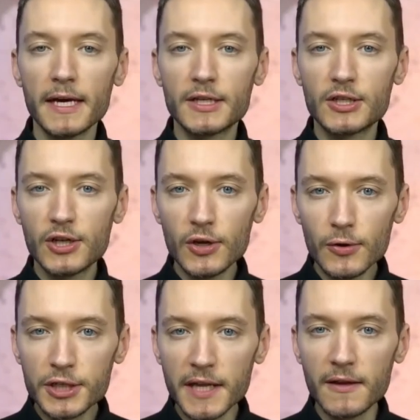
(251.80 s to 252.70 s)
the
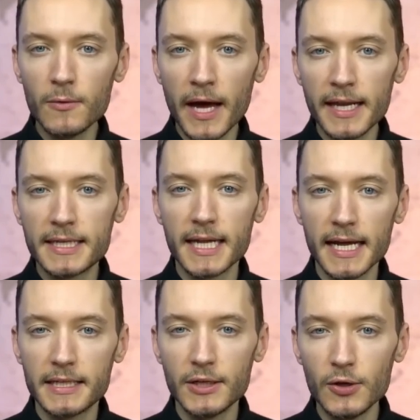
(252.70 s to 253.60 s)
excuse that the United
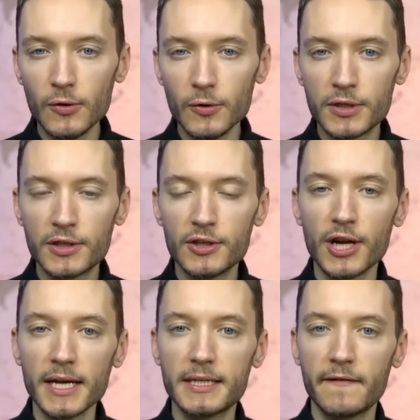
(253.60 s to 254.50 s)
States used to
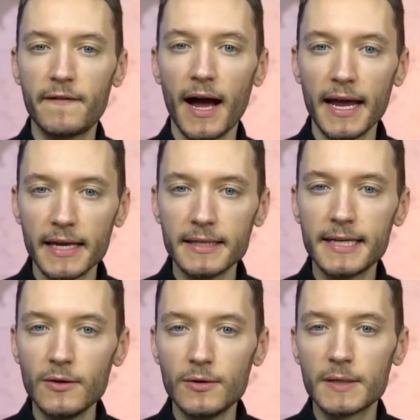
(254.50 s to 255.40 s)
justify
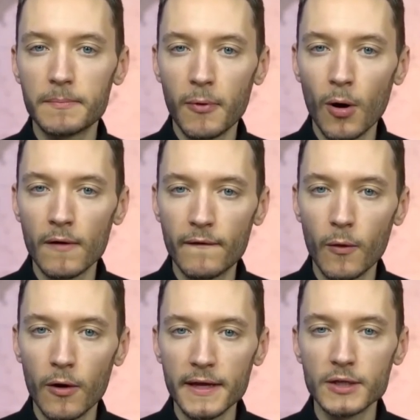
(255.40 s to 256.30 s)
continued support
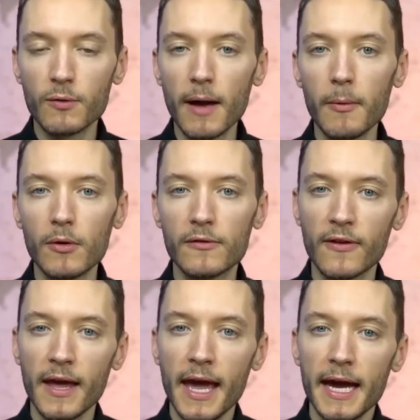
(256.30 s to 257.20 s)
for these
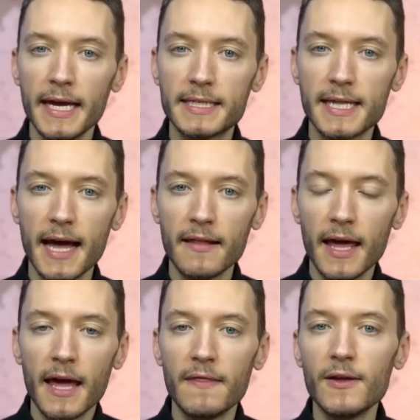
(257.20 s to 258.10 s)
rebels is
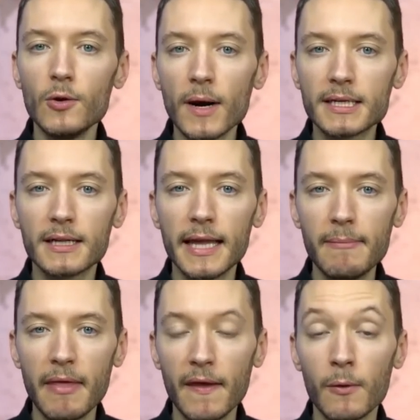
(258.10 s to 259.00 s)
that the U.S.
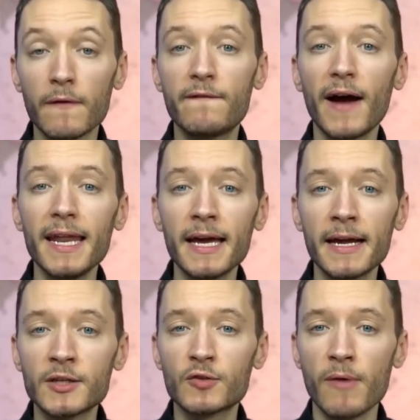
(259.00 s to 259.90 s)
claimed that they were fighting
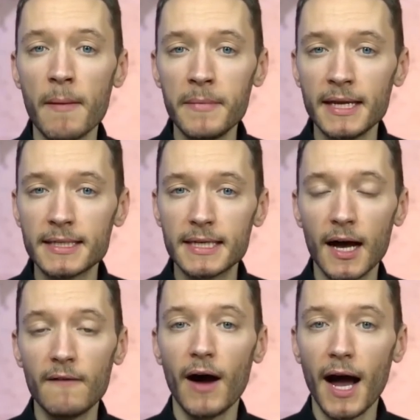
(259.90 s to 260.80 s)
against remnants
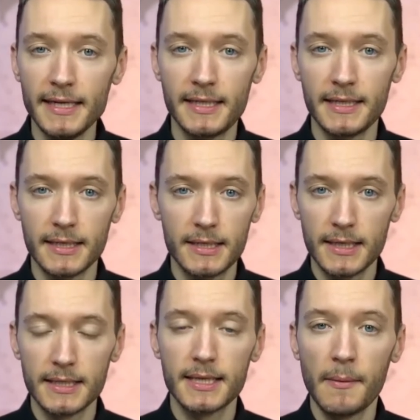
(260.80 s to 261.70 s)
of
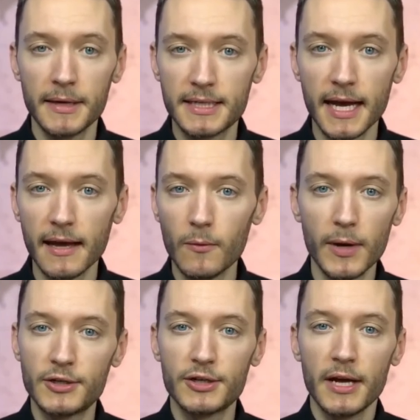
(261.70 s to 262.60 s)
ISIS, Islamic State,
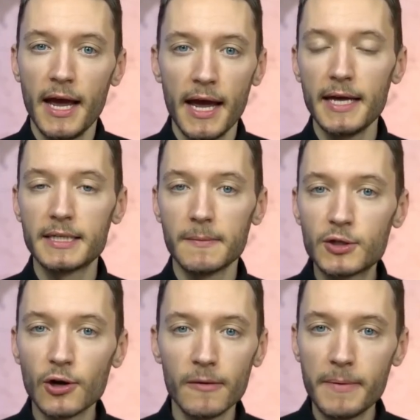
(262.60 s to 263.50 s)
which is
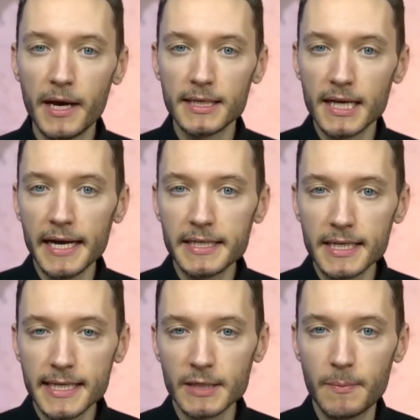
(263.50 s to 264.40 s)
absurd because
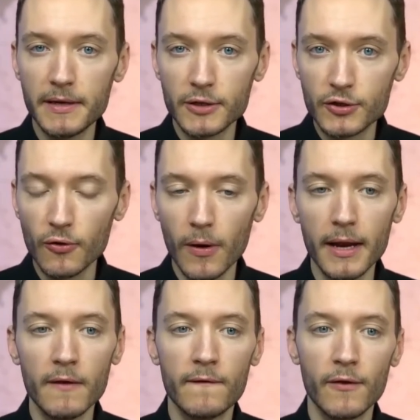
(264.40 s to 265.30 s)
ISIS has been
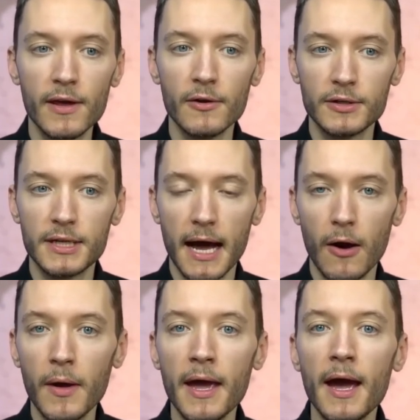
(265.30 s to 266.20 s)
destroyed for years
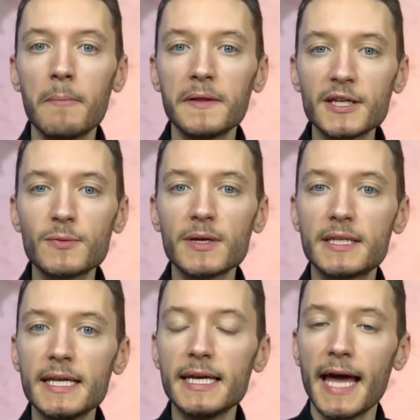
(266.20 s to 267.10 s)
now. But this
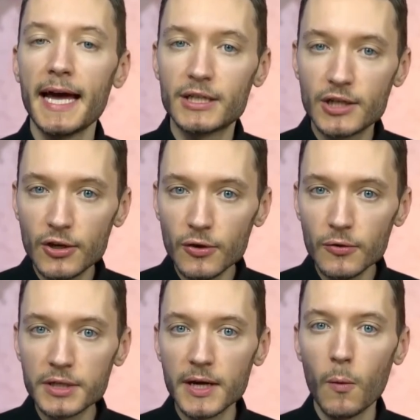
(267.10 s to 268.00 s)
was the
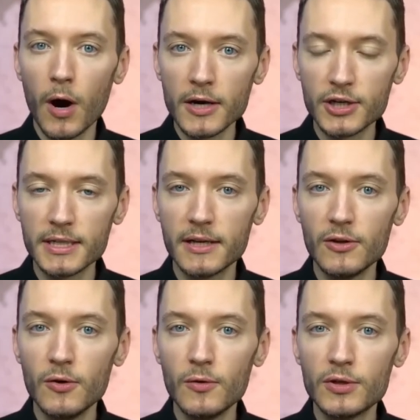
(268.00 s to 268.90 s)
excuse that Washington
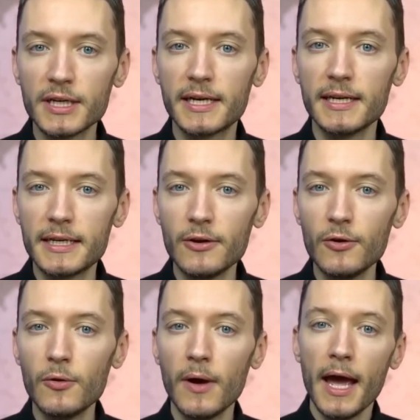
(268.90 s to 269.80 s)
used to
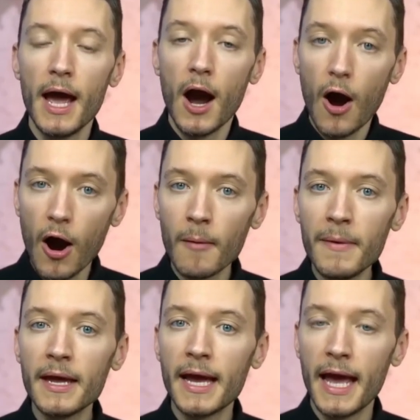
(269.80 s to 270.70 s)
continue
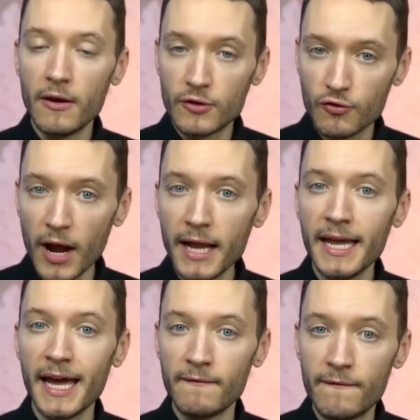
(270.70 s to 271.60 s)
arming and
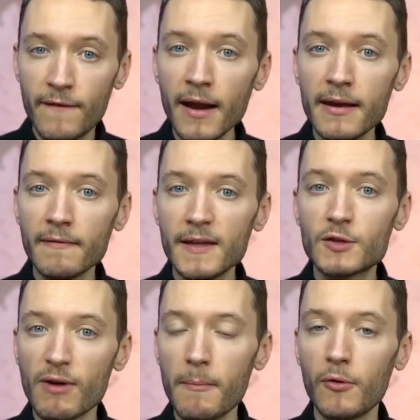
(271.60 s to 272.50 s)
training and funding
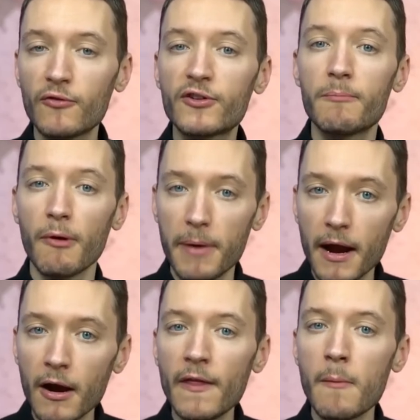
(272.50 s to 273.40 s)
these rebels to
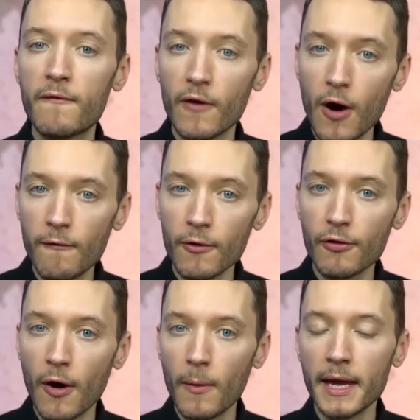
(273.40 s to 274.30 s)
prepare them for
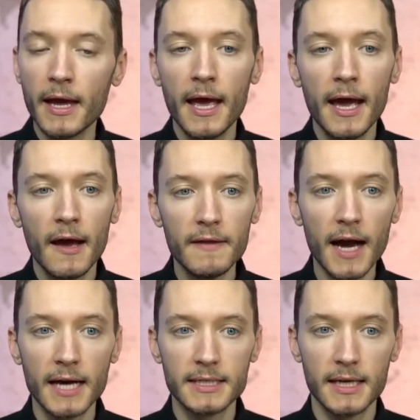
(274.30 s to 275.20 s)
overthrowing
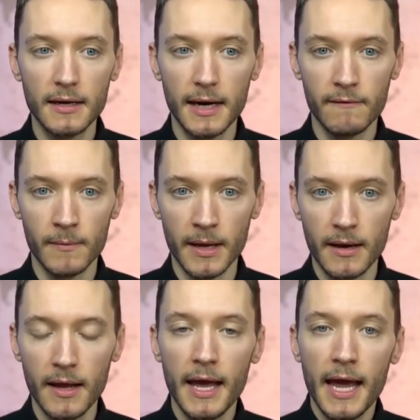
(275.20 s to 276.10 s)
the Assad
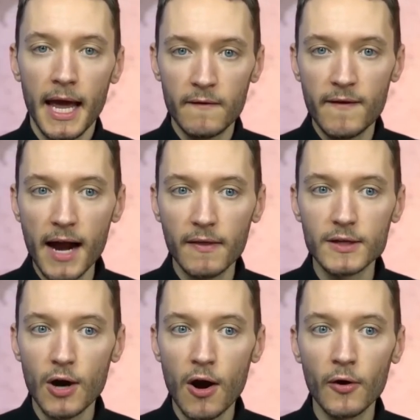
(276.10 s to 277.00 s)
government. In fact,
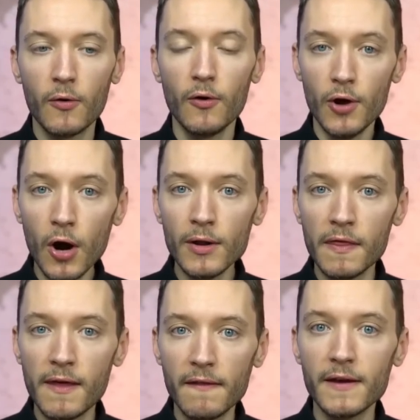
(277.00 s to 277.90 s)
this article
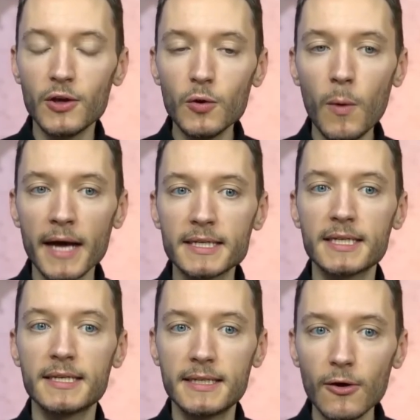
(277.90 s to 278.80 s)
noted that the U.S.
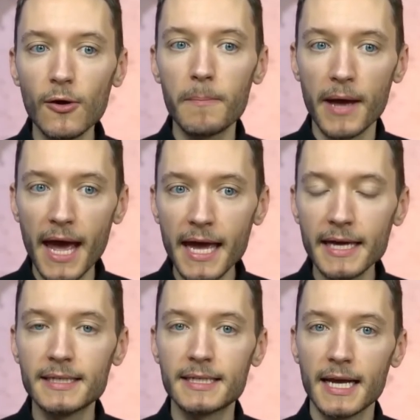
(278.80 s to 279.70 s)
still
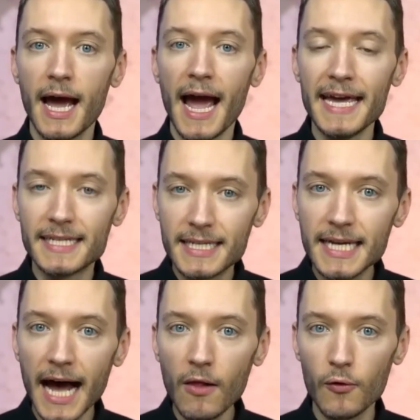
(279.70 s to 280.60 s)
pays a
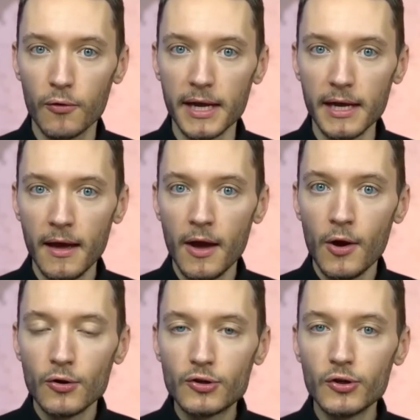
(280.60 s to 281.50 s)
salary
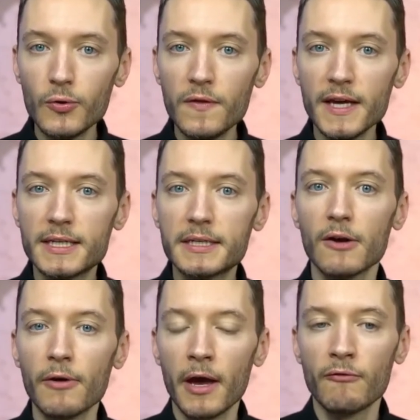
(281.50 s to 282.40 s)
to these
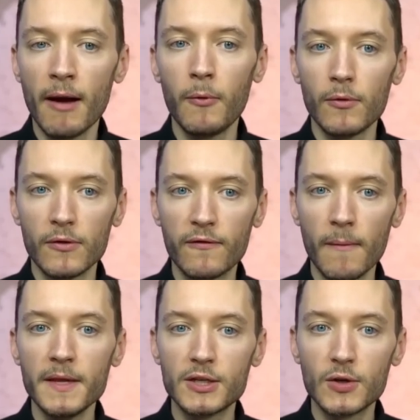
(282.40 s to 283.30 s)
Syrian rebels
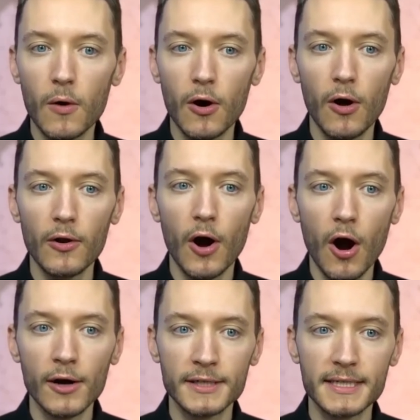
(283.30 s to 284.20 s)
from the so-called
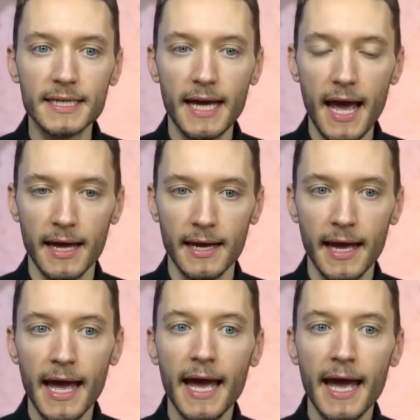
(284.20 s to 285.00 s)
RCA.